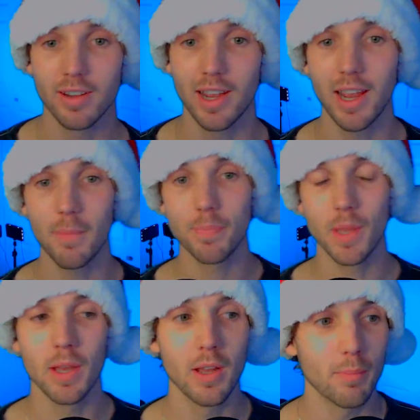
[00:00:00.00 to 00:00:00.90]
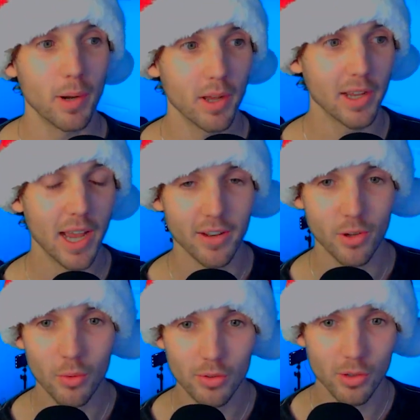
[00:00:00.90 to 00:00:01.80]
Okay, but uh, yeah,
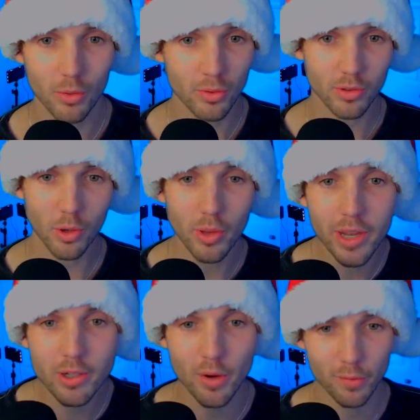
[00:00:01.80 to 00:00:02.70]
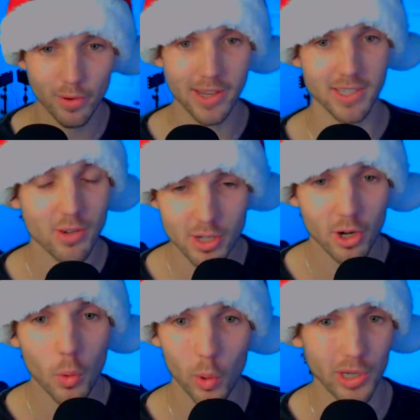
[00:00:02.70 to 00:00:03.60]
don't don't don't let yourself rest. You still
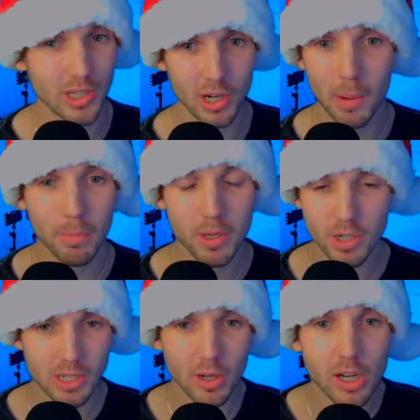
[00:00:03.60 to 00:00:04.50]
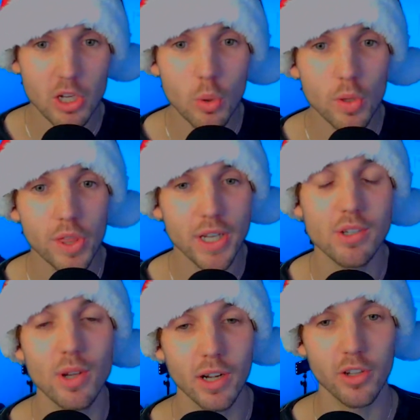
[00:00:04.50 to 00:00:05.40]
gotta work. You still gotta you still gotta do the
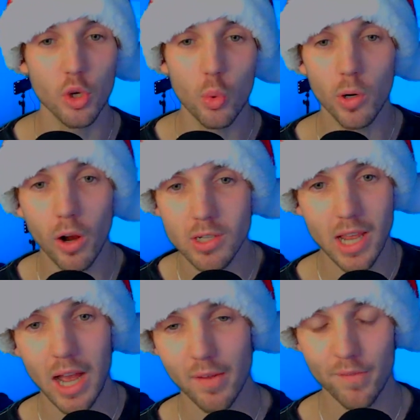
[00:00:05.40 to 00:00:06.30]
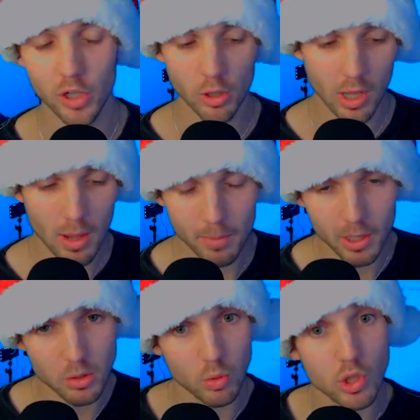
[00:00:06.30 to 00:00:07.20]
things you gotta do, regardless of how you feel,
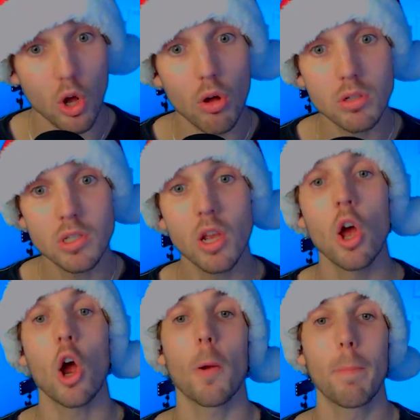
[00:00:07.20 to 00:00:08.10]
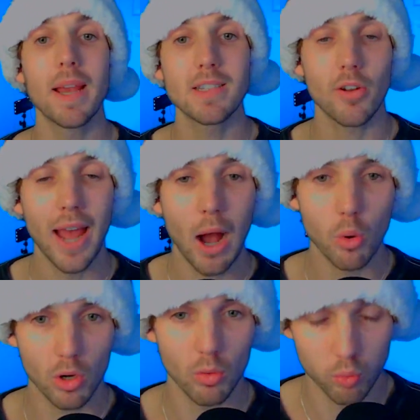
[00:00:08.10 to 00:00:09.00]
because results are based on
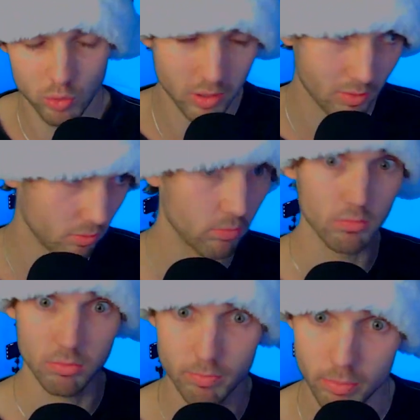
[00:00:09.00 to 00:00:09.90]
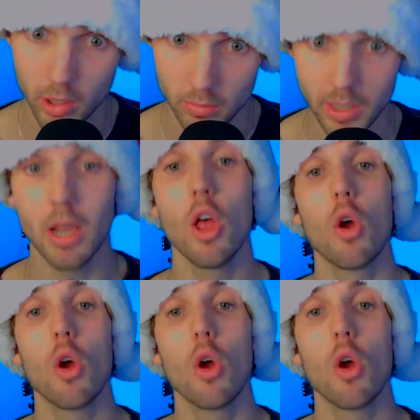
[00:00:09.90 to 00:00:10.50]
out. Pardon me.